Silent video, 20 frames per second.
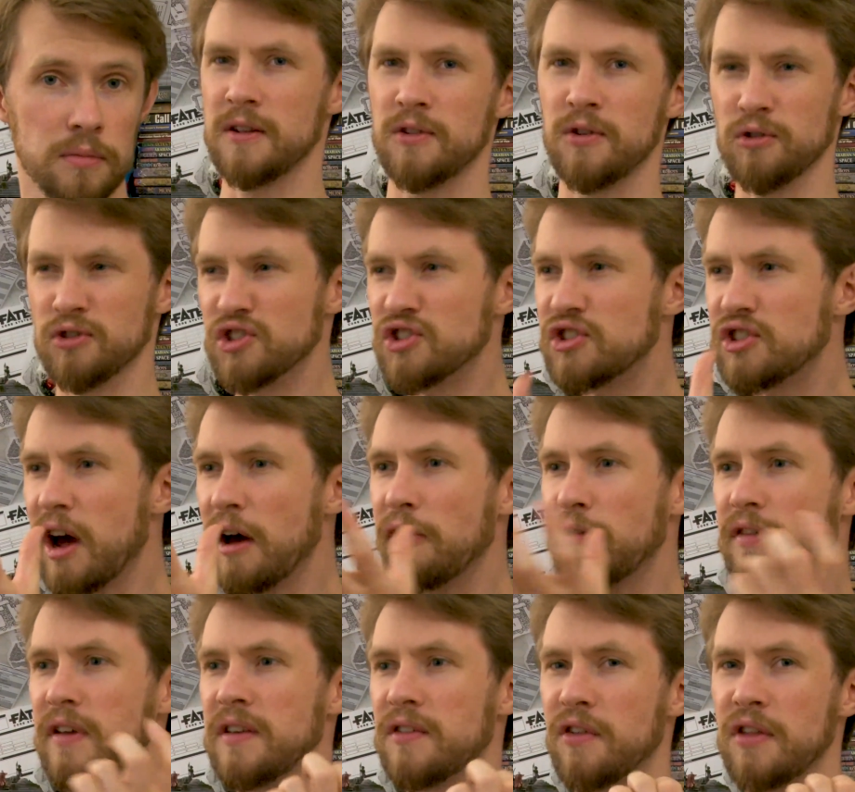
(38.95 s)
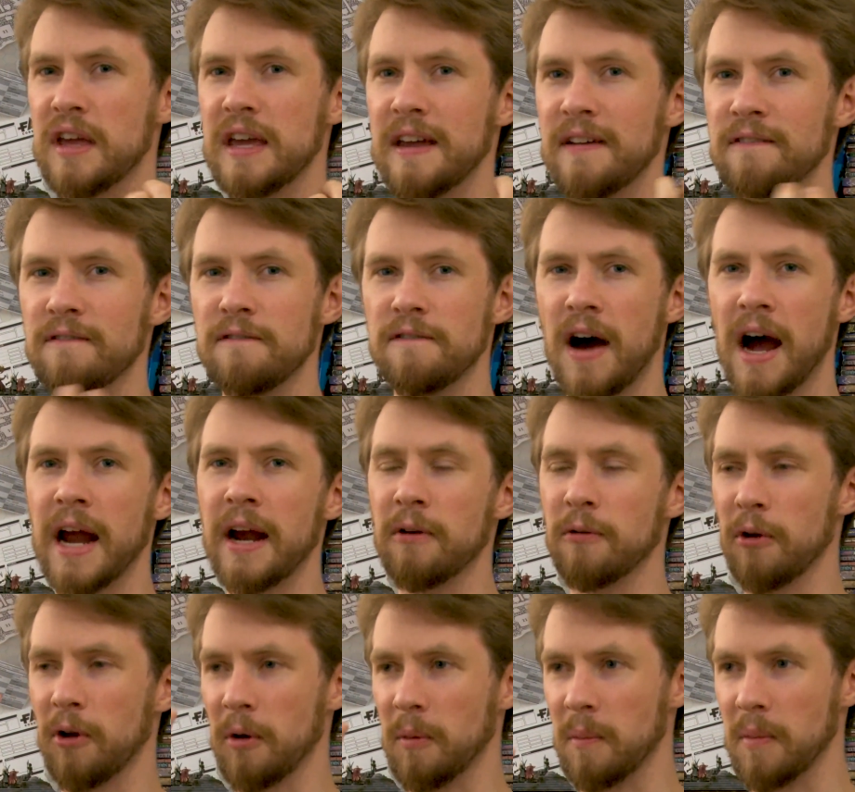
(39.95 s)
Your stuff is the
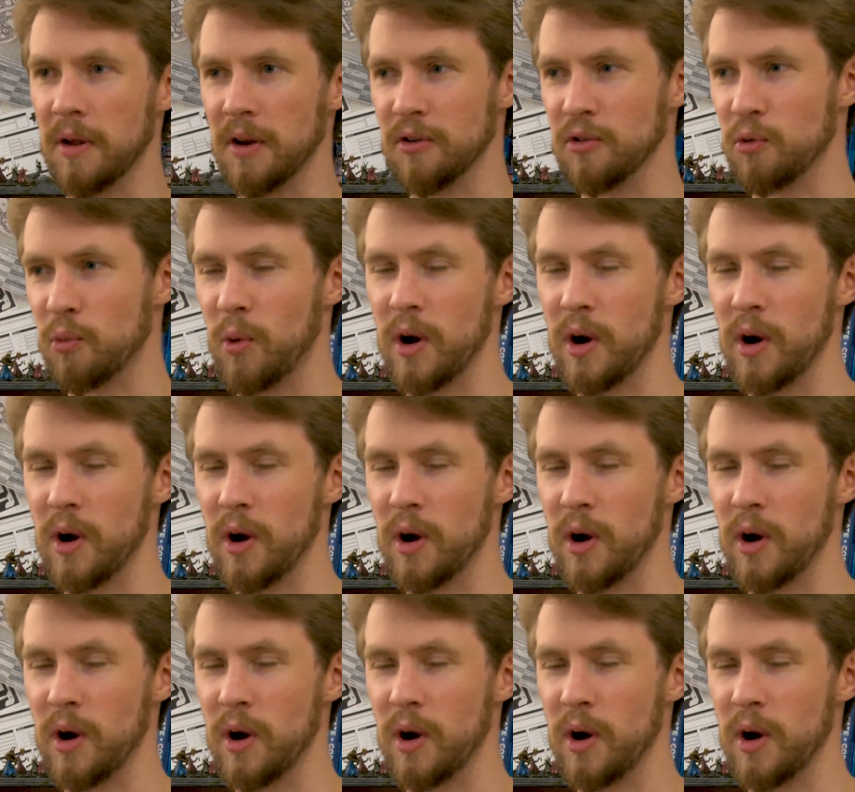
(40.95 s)
environment